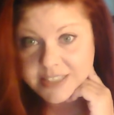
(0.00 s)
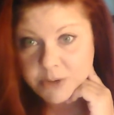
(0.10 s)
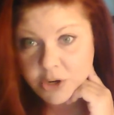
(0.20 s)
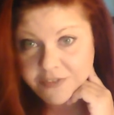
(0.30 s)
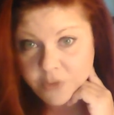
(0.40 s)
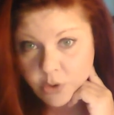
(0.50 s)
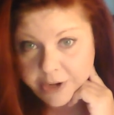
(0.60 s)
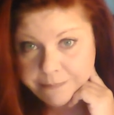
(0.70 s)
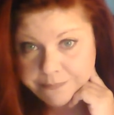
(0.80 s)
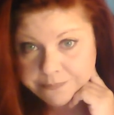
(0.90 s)
to Florida.
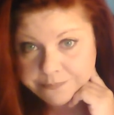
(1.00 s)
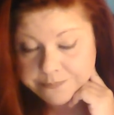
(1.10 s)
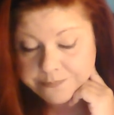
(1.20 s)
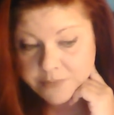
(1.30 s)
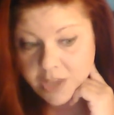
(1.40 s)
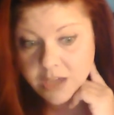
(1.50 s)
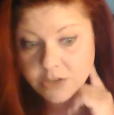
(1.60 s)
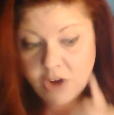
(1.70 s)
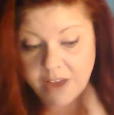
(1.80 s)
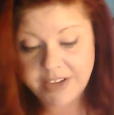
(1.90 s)

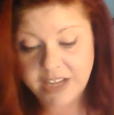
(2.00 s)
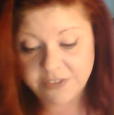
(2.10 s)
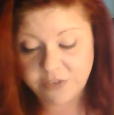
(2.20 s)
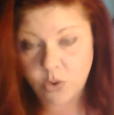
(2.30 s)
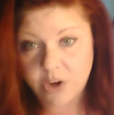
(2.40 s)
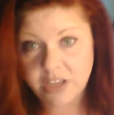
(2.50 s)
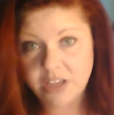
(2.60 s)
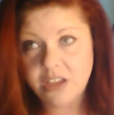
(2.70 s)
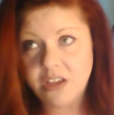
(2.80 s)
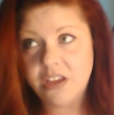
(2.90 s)
Driving down to Florida
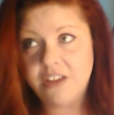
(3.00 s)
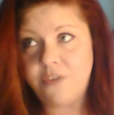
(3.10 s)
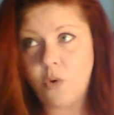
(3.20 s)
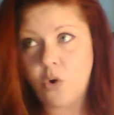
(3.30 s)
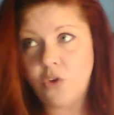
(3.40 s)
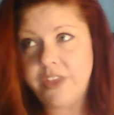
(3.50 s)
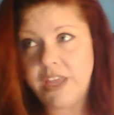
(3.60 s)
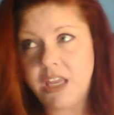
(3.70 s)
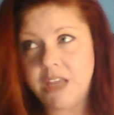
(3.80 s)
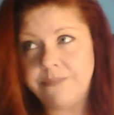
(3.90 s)
for
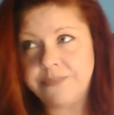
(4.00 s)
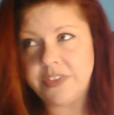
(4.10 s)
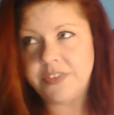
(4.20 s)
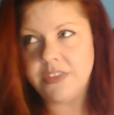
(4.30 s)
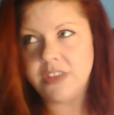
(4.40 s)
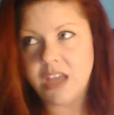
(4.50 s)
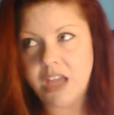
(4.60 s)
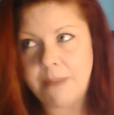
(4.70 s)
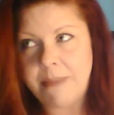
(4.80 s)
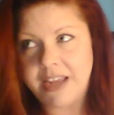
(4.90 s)
the, I
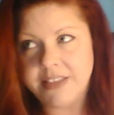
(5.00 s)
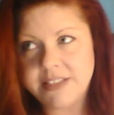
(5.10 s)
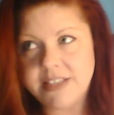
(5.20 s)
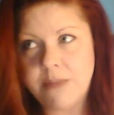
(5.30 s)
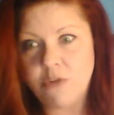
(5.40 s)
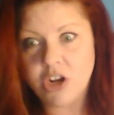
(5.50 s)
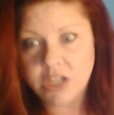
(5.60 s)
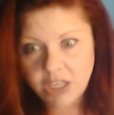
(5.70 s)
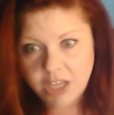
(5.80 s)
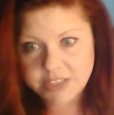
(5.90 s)
might get this name wrong,
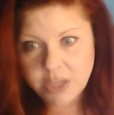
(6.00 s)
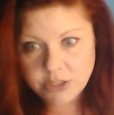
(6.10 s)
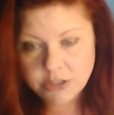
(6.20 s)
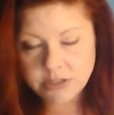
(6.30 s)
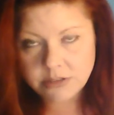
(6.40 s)
Lost Coast